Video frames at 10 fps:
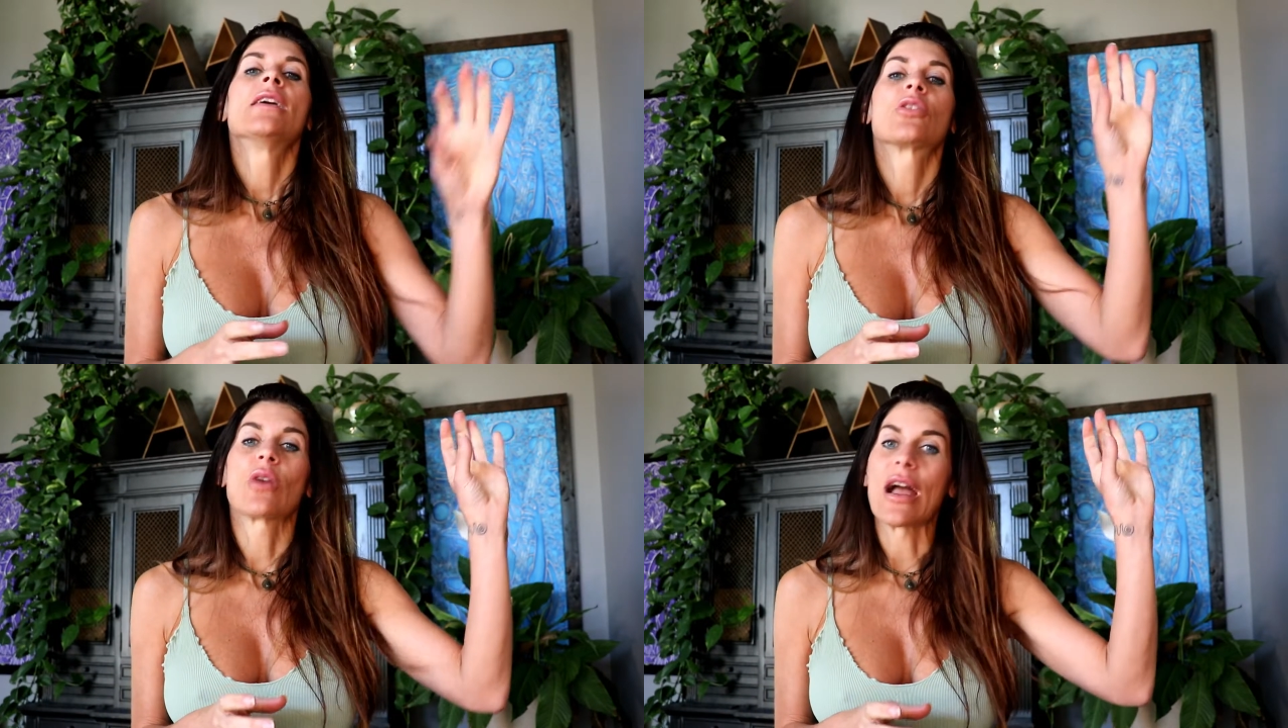
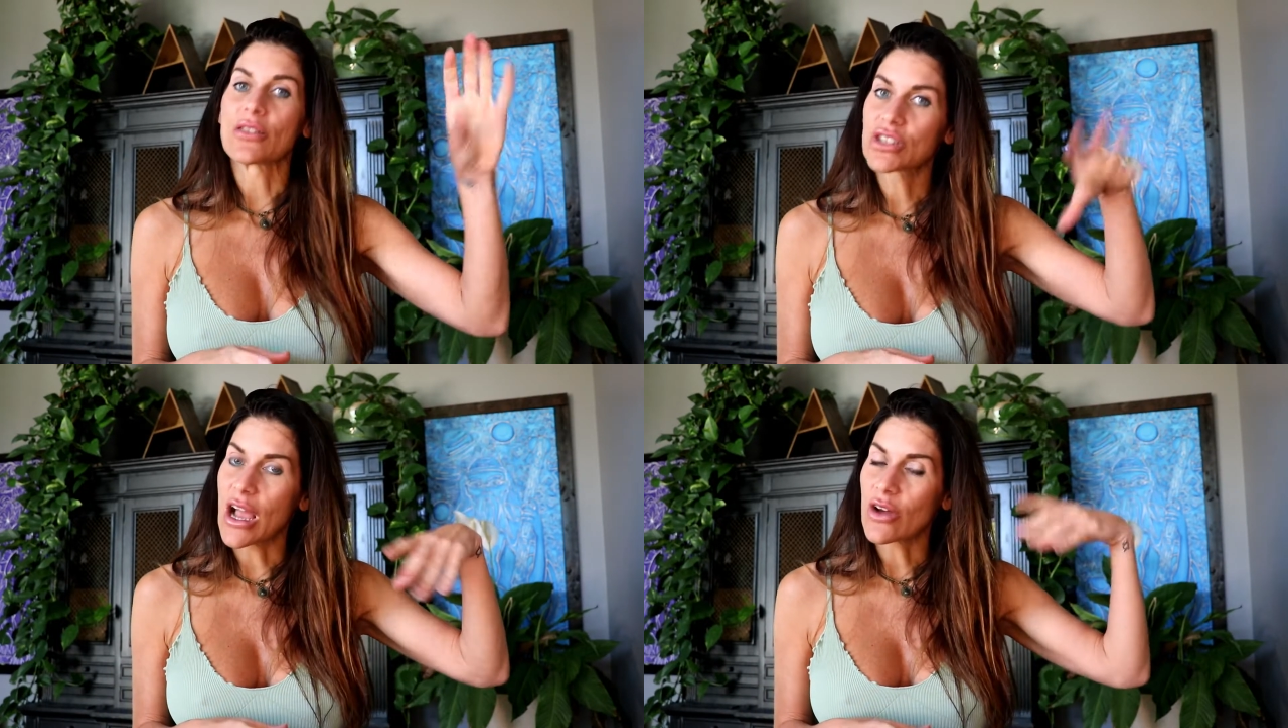crown
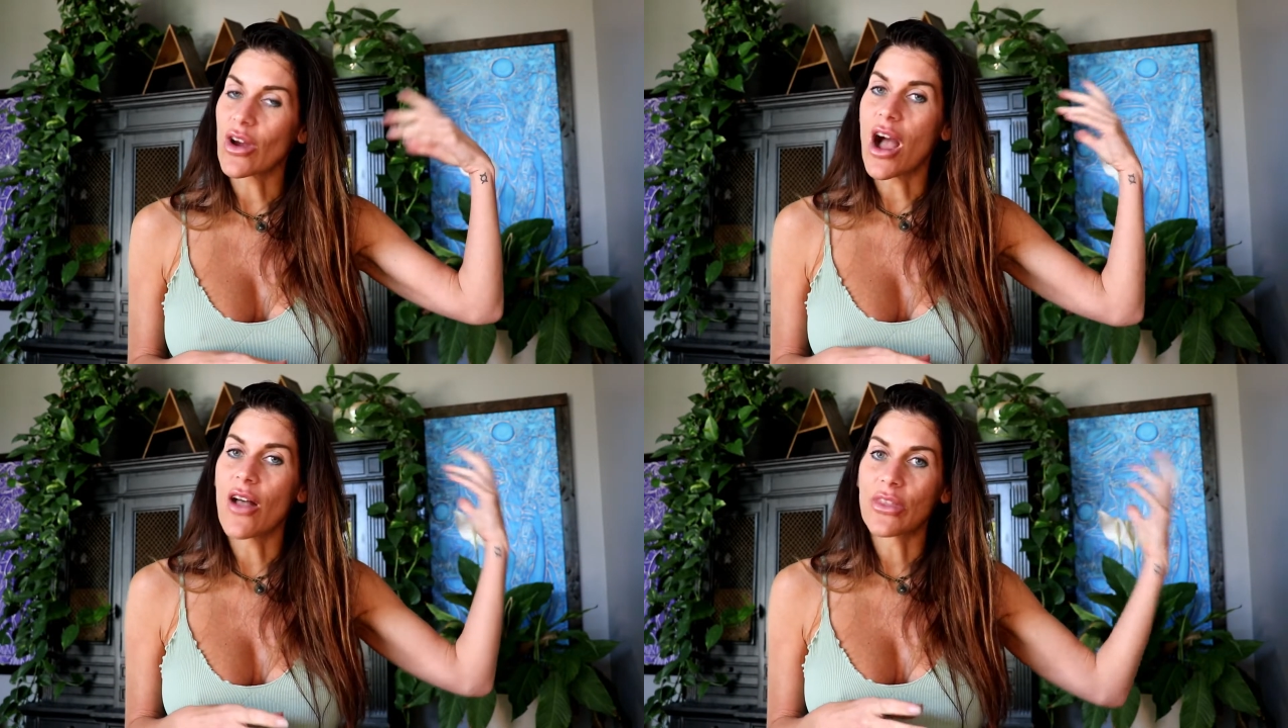
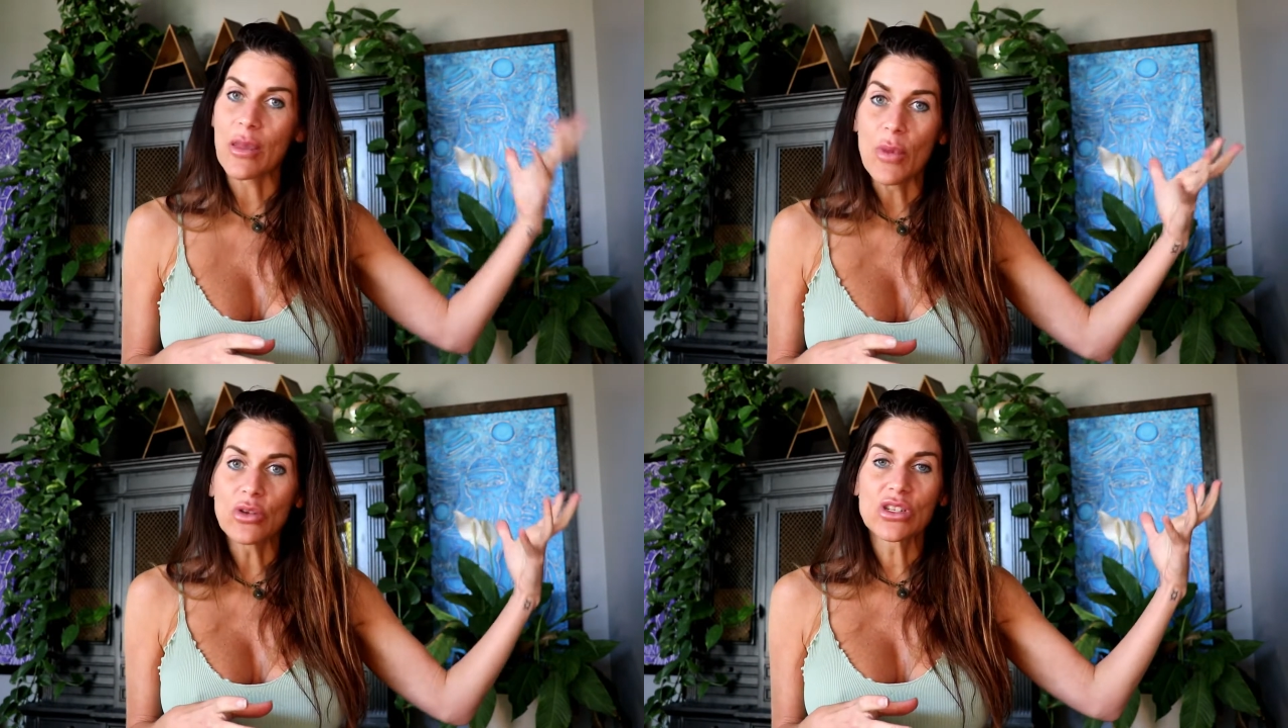chakra on the
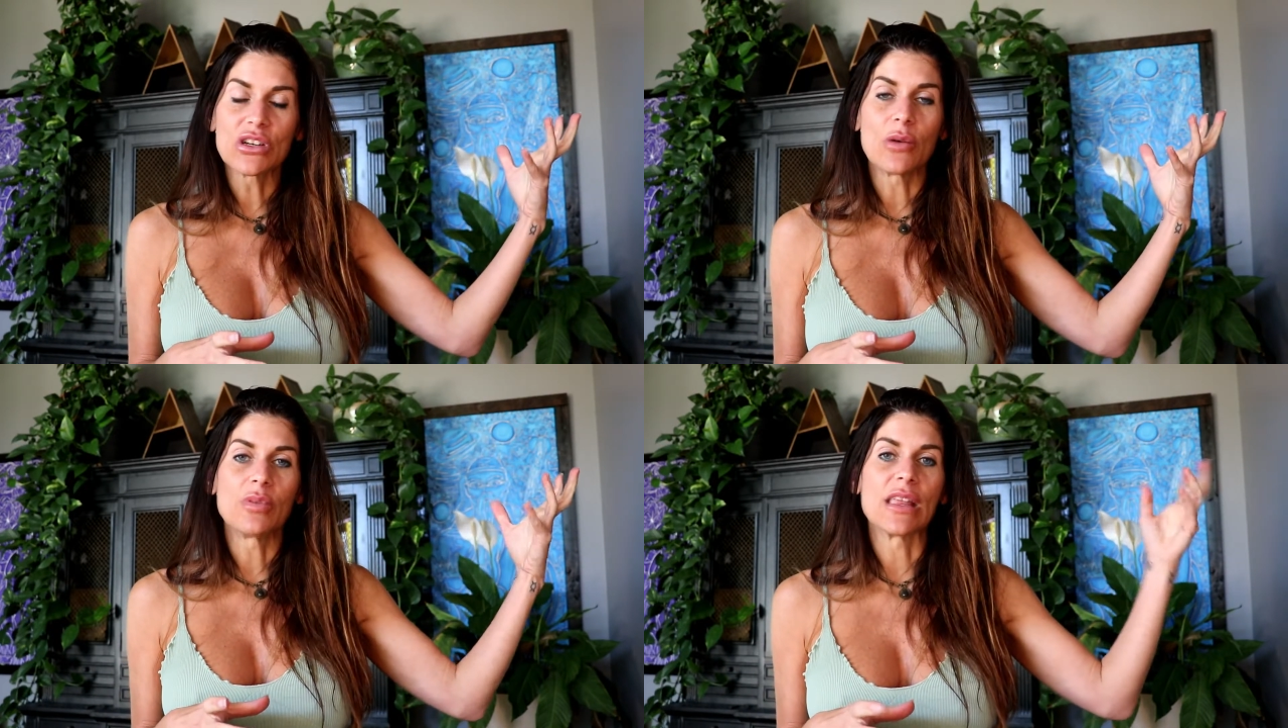
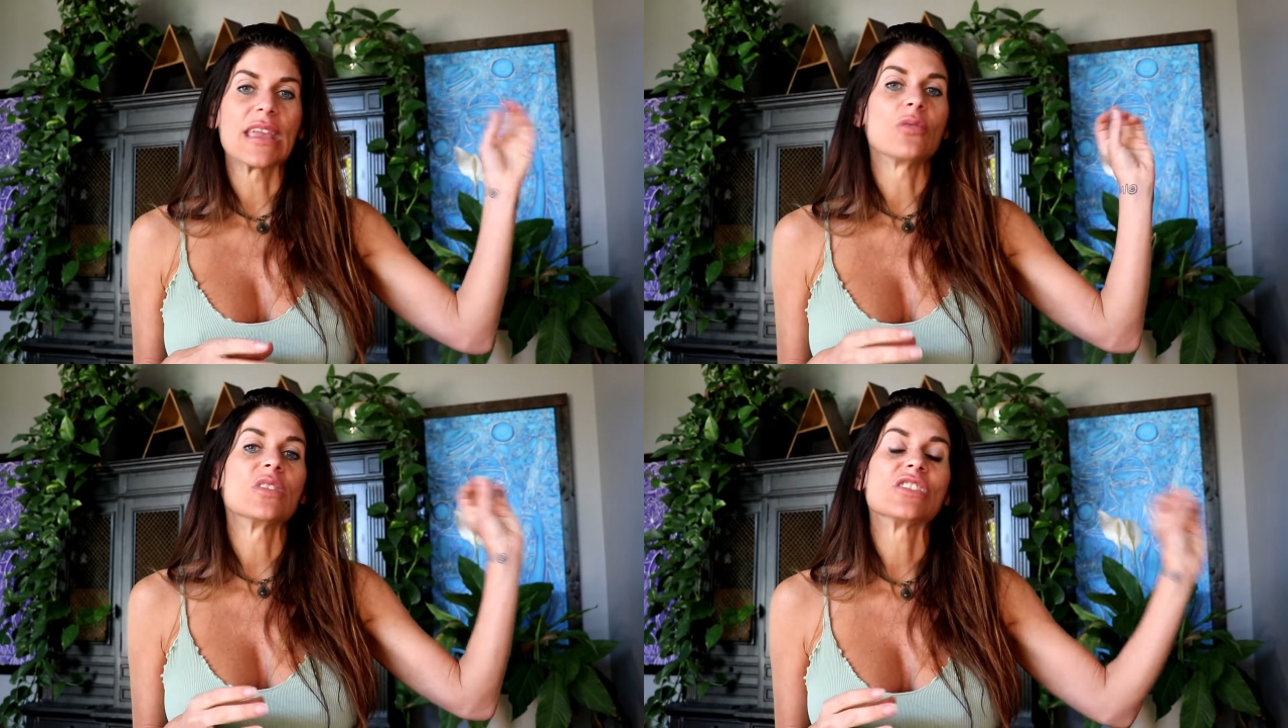emotional
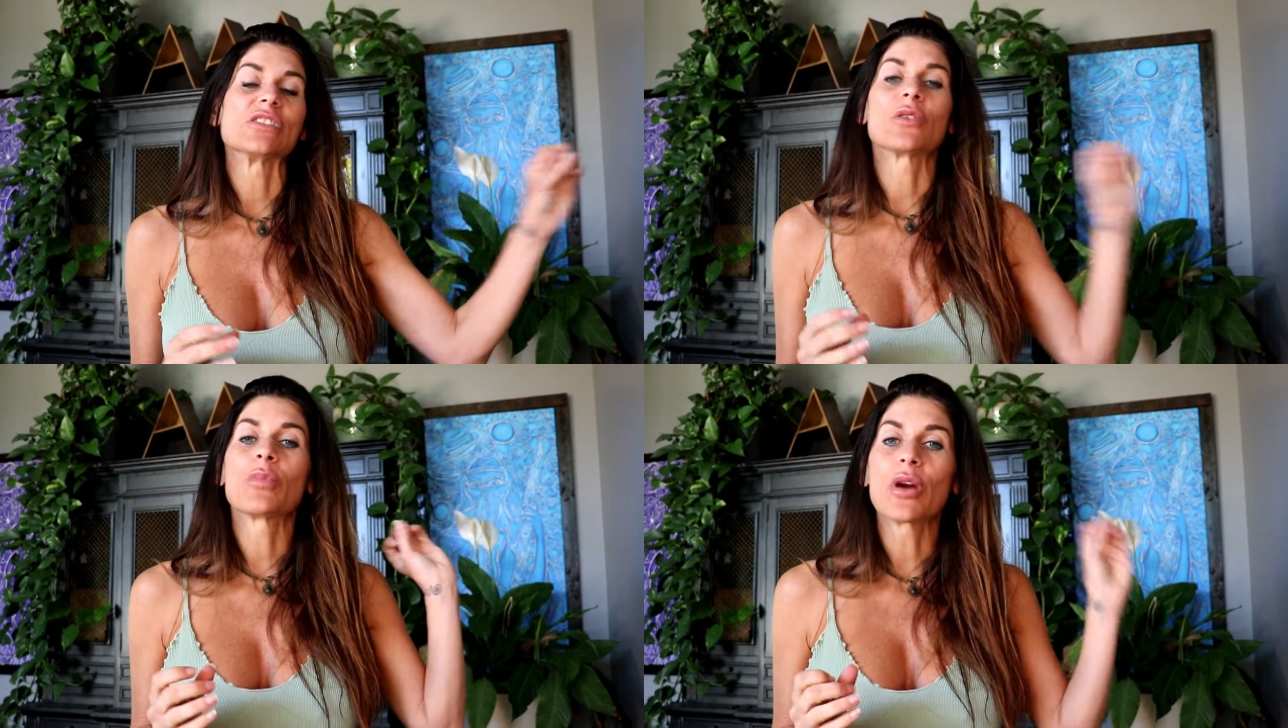plane, which is
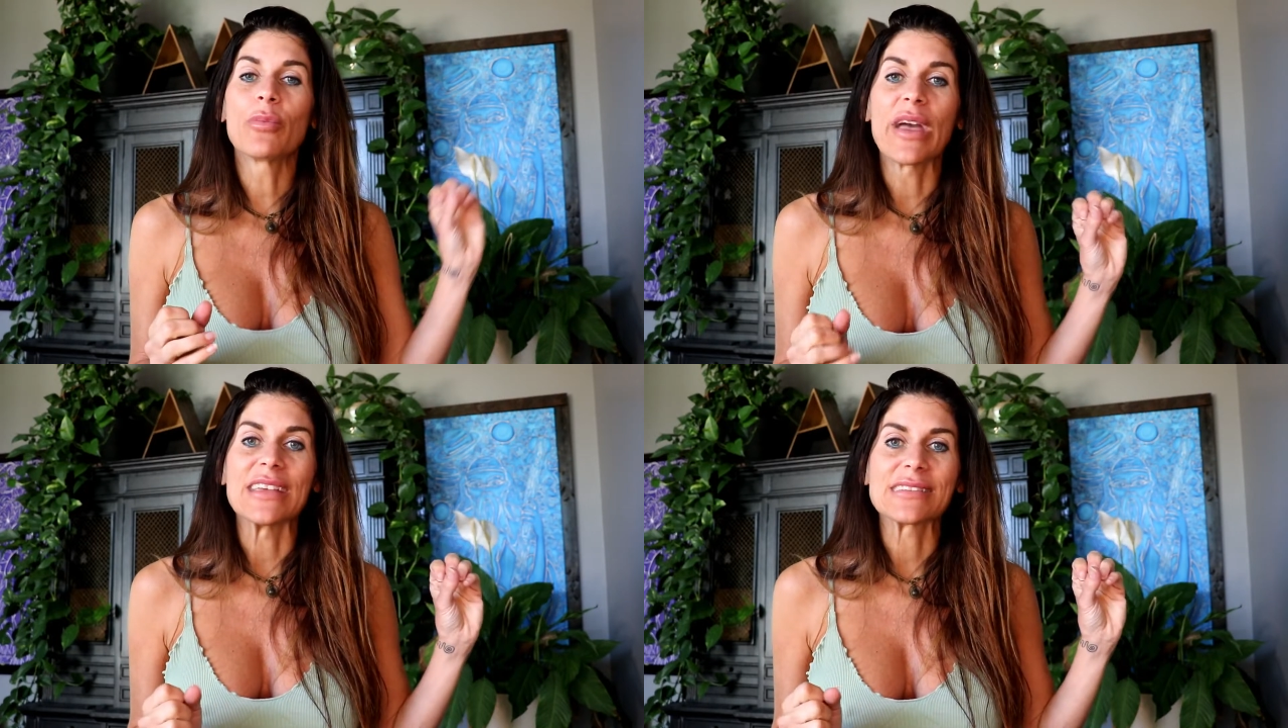your
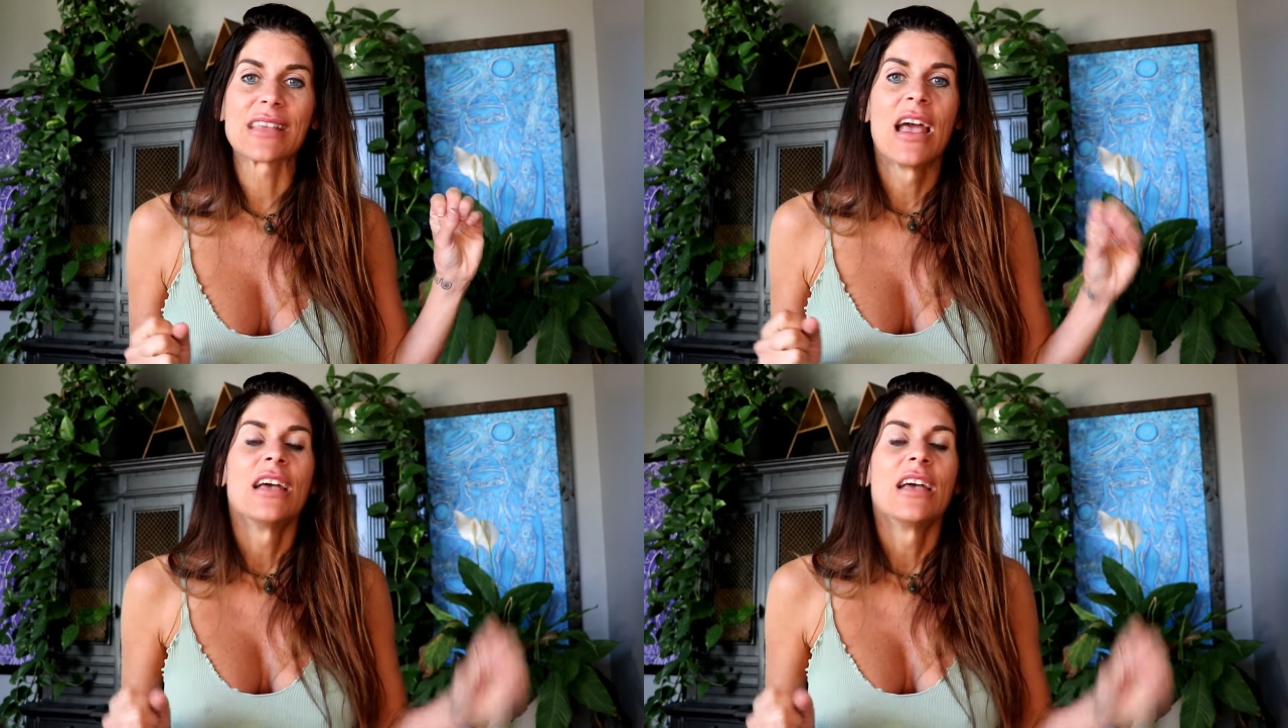purpose.